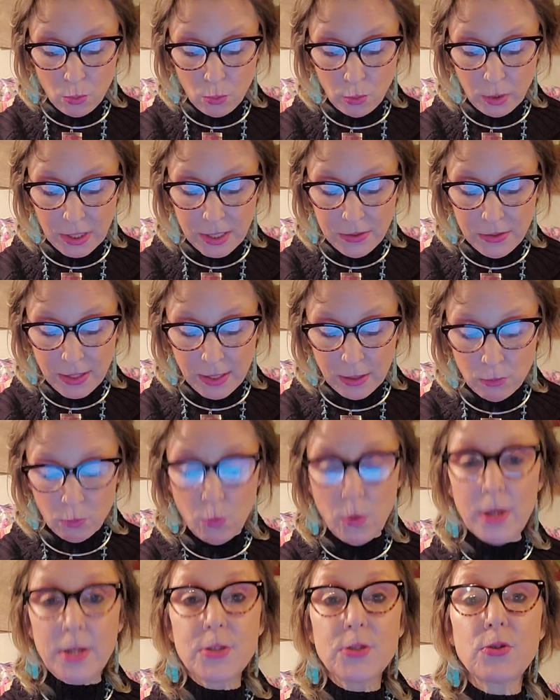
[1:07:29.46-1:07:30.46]
really then
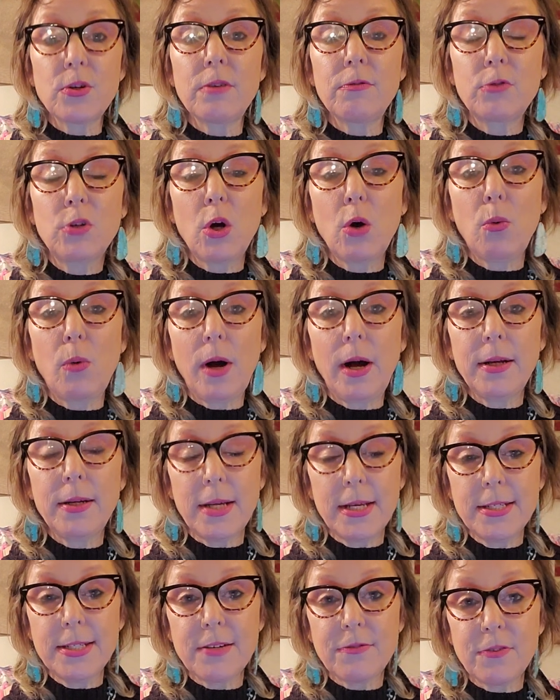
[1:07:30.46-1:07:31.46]
want to sort of go on
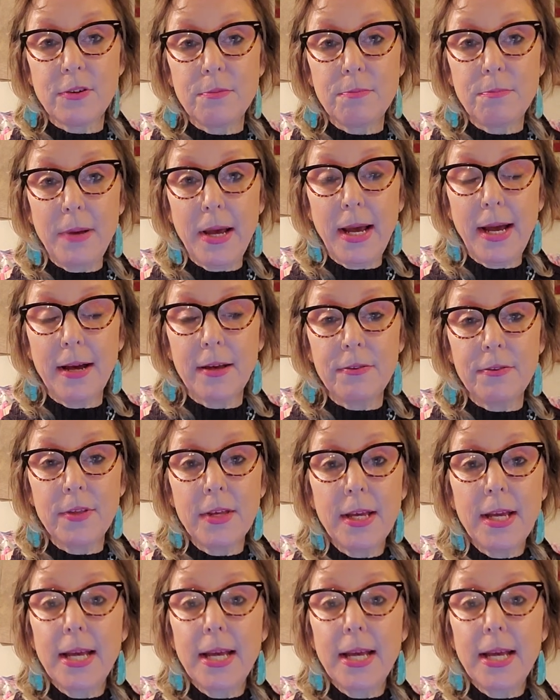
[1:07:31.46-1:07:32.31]
a different path.